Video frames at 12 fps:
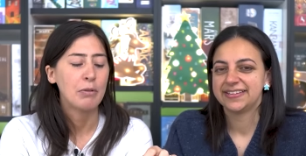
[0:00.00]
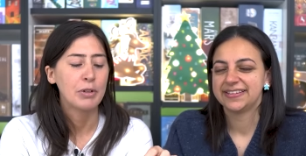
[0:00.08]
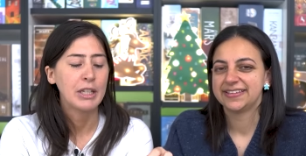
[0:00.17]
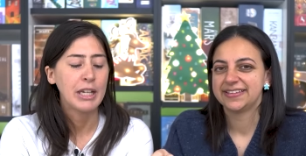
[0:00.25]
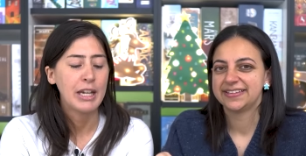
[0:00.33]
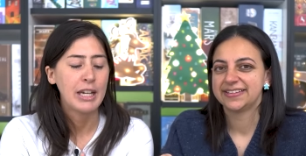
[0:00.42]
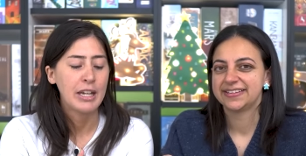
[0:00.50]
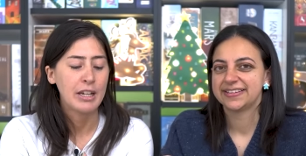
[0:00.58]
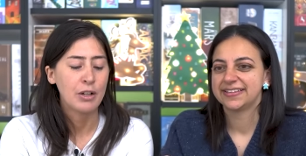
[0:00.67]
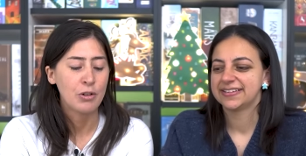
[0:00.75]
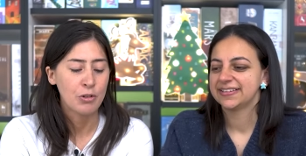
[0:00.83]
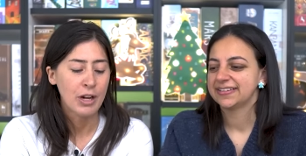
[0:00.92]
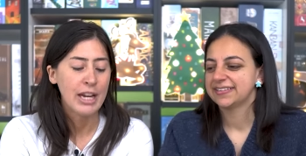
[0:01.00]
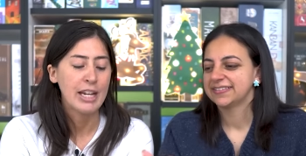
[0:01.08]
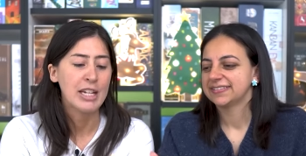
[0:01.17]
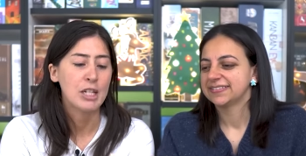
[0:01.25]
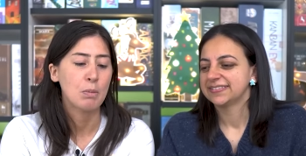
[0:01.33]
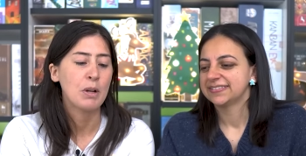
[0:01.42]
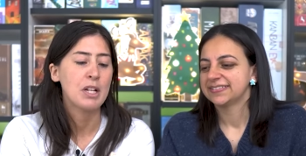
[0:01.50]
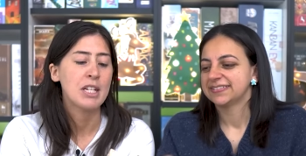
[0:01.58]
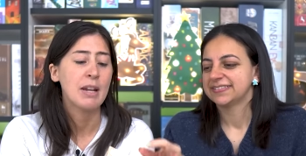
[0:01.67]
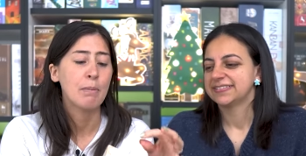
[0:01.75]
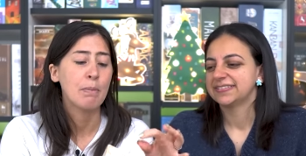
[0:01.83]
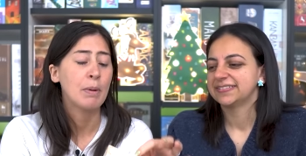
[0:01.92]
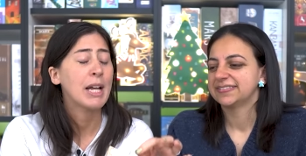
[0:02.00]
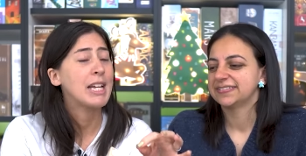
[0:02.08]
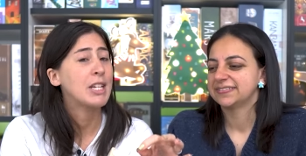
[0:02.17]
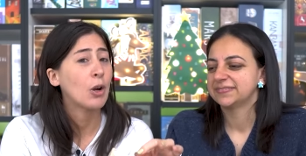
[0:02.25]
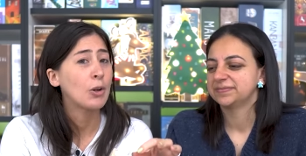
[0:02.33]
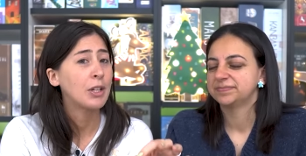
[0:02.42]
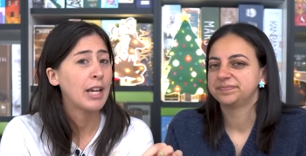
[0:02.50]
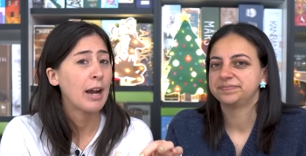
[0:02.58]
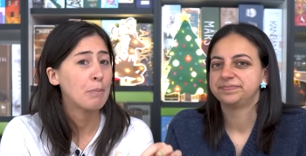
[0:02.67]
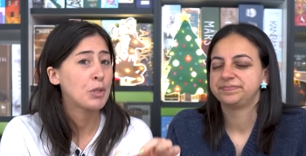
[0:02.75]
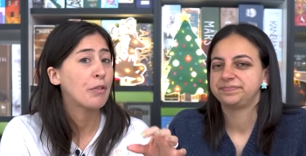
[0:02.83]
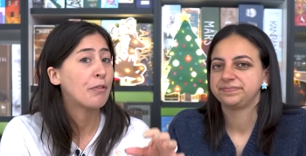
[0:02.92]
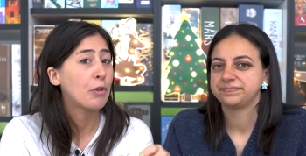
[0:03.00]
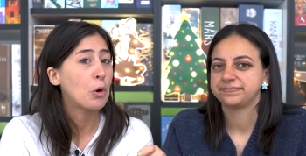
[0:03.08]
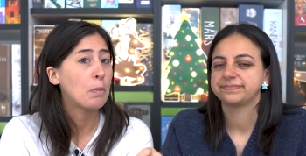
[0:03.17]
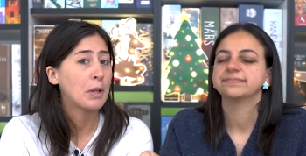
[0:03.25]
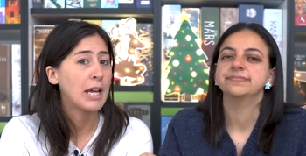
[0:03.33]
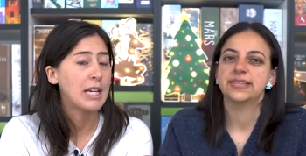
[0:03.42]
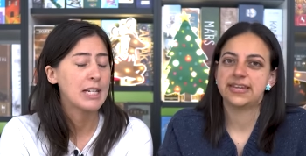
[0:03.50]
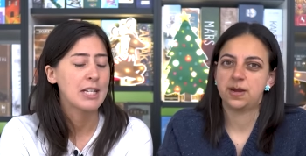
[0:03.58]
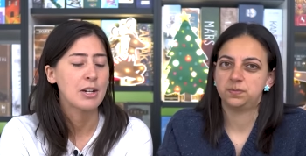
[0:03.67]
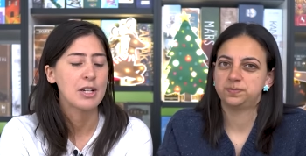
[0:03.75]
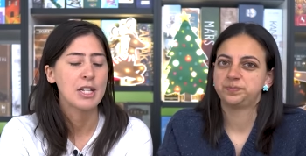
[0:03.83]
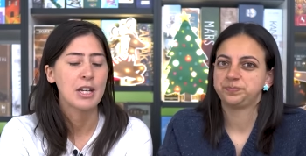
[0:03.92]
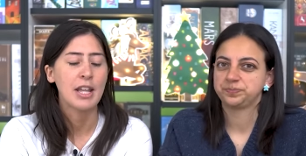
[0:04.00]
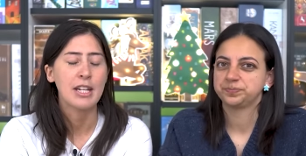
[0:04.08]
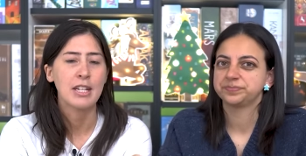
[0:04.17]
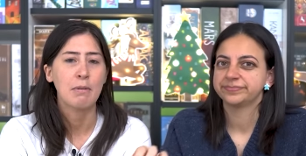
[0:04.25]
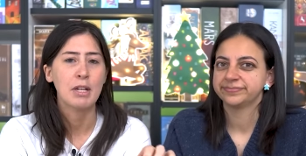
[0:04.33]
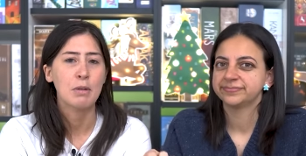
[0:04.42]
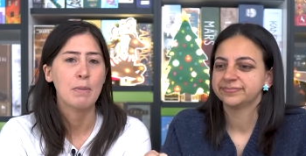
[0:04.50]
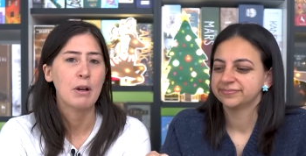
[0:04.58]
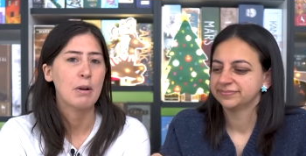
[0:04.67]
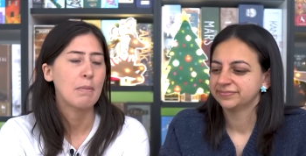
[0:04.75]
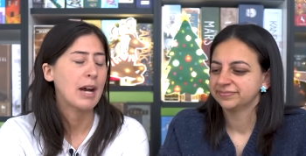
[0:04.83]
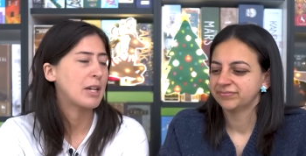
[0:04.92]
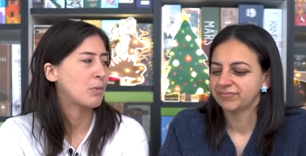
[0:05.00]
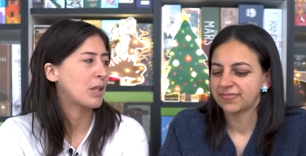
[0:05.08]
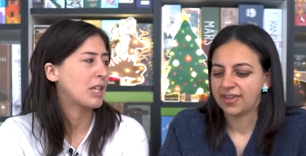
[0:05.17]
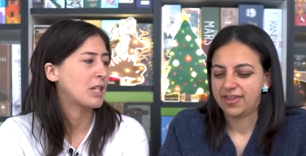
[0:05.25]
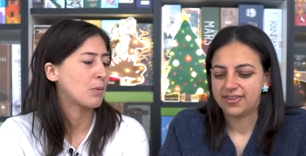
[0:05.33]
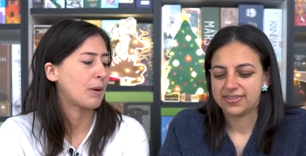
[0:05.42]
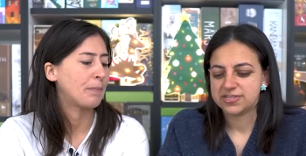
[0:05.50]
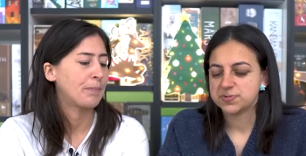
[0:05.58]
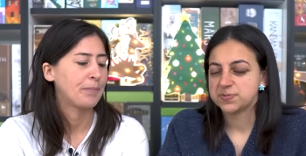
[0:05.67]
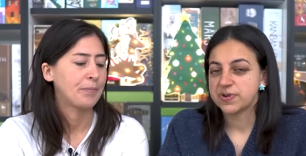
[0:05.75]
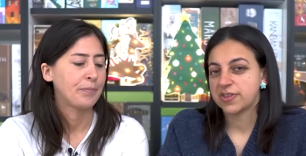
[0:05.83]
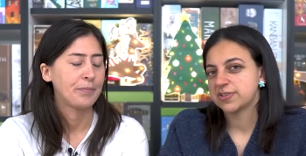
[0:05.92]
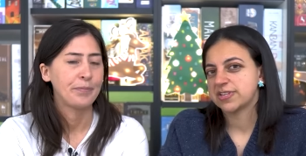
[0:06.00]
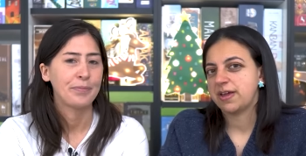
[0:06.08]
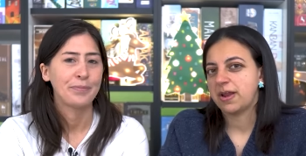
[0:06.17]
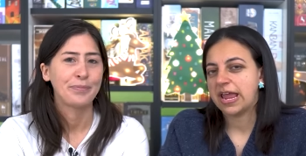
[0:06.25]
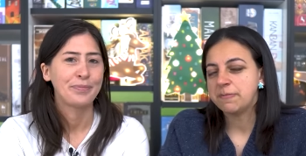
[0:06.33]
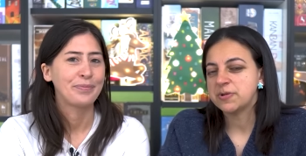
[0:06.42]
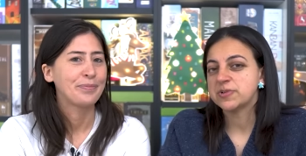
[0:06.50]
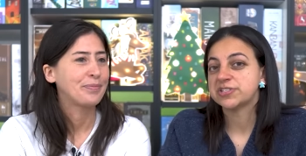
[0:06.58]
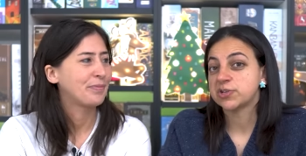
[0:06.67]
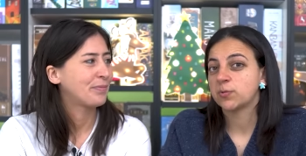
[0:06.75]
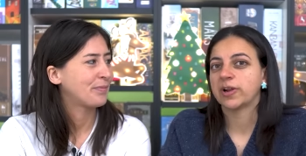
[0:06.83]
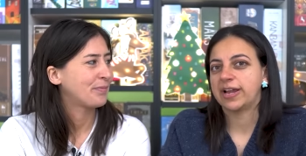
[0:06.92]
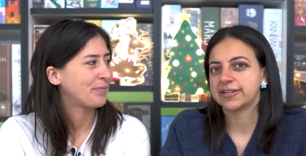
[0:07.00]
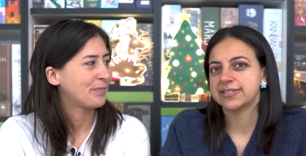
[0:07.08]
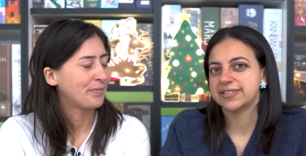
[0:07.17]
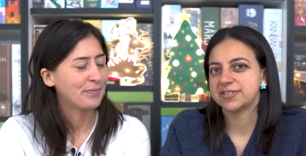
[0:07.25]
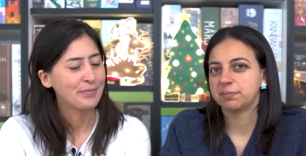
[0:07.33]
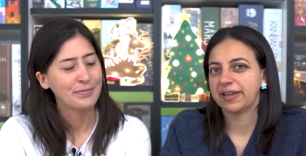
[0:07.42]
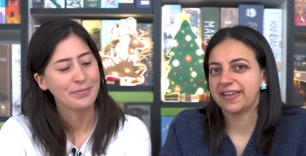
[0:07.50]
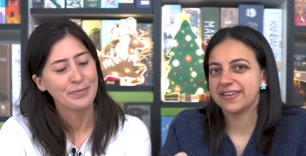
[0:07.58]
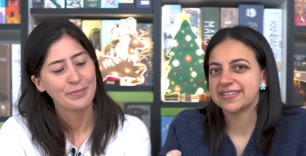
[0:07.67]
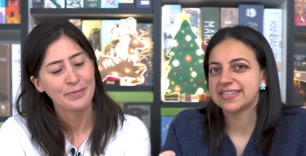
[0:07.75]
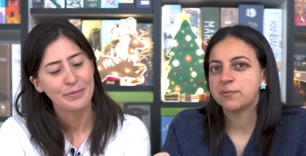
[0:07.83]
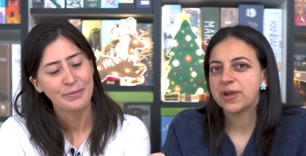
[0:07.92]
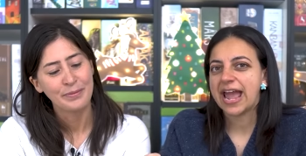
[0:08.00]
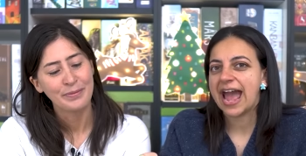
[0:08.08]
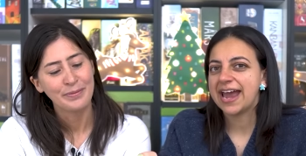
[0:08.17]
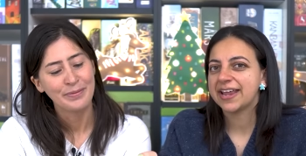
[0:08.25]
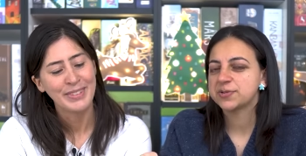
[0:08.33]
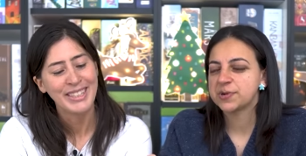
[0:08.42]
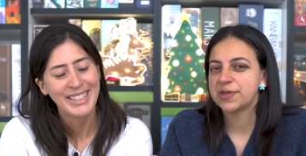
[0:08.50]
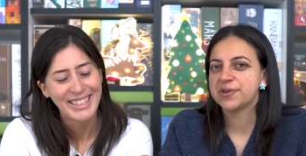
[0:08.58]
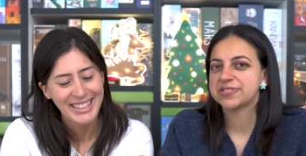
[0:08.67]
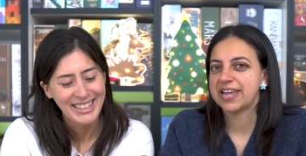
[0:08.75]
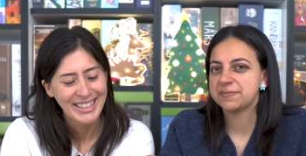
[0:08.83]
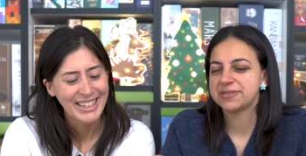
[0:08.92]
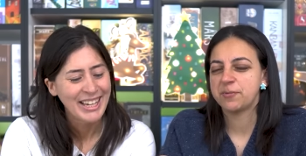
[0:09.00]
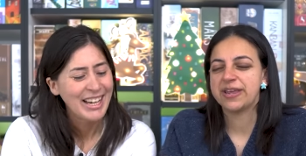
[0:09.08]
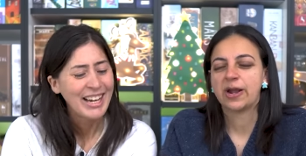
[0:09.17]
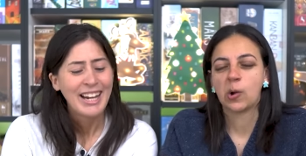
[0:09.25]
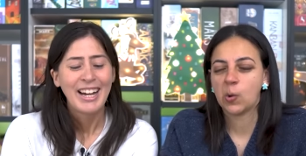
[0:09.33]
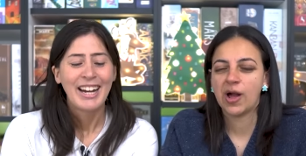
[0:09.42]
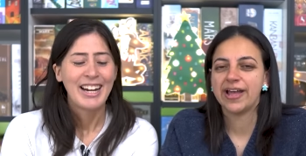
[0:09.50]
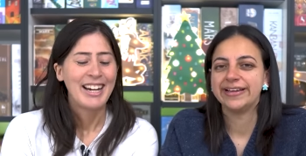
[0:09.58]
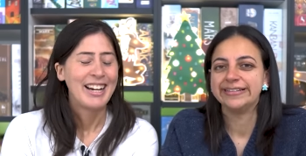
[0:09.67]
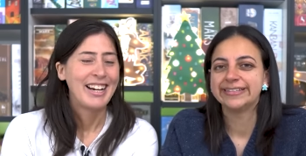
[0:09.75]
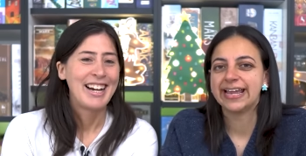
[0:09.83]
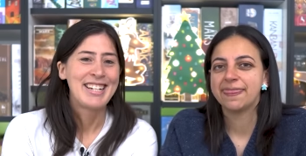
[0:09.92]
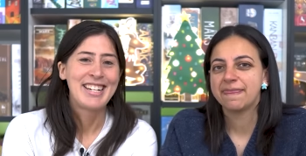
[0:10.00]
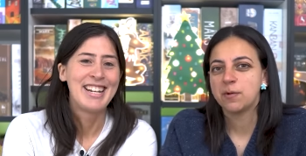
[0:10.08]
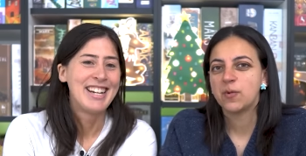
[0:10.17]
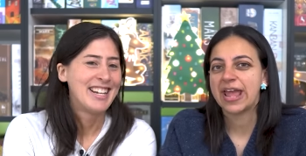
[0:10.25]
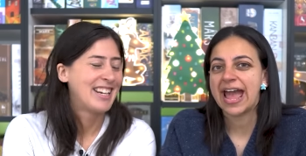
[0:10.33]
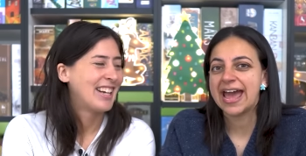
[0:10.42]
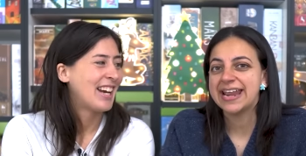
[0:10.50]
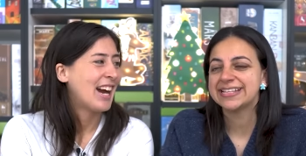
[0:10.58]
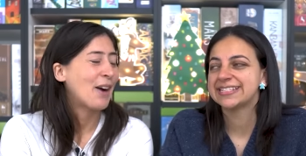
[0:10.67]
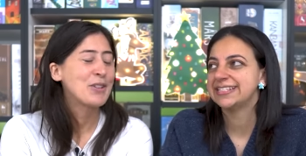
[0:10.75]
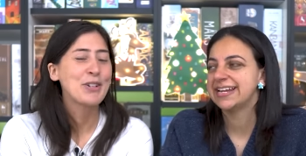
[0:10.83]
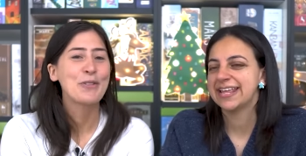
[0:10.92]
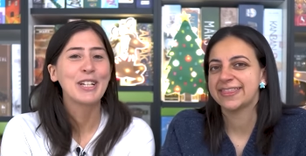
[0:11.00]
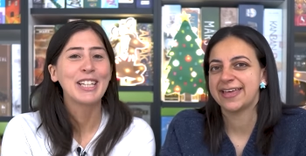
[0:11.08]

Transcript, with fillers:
Speaker 1: a really great experience. It plays only up to four players yeah. though, so that's something to bear in mind with this one. This was
Speaker 2: one of those that uh, Amy was so reluctant to play this. Like we had it, one of those games that we acquired, and then we had it. I wasn't